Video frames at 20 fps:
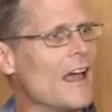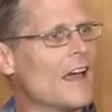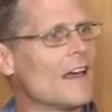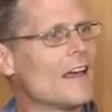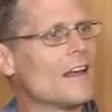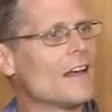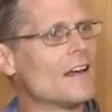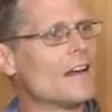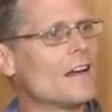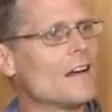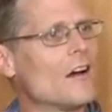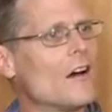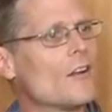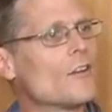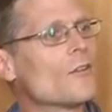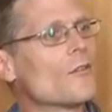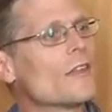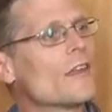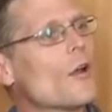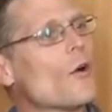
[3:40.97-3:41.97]

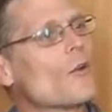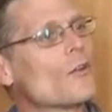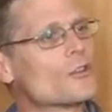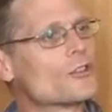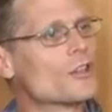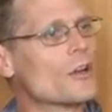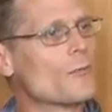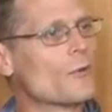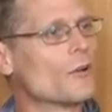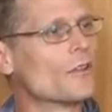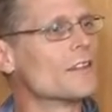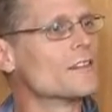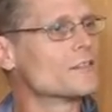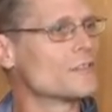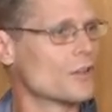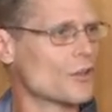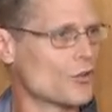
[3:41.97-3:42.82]
under the ownership or at least